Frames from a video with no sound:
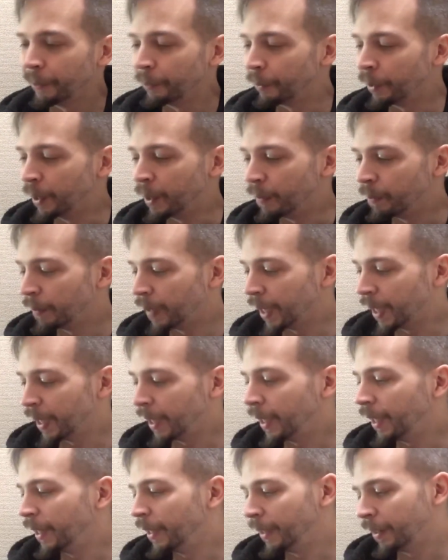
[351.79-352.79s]
written
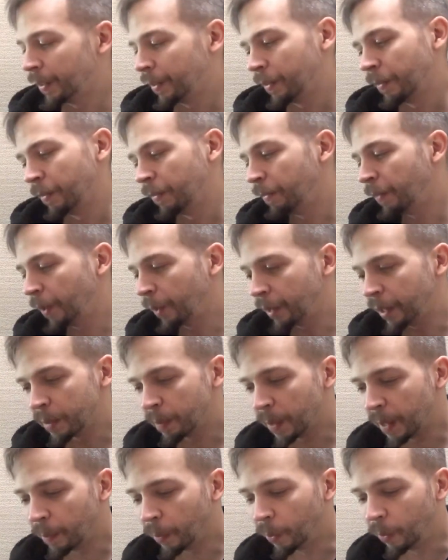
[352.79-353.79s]
by various
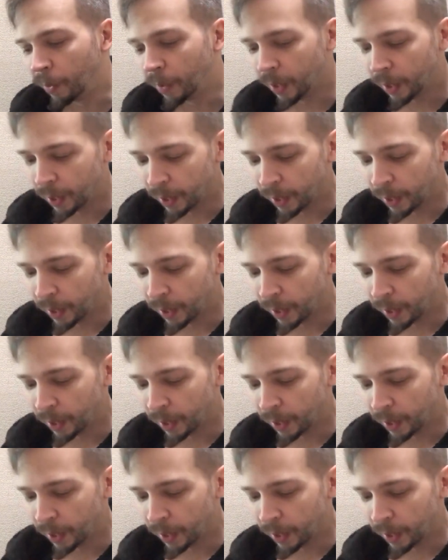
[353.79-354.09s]
people.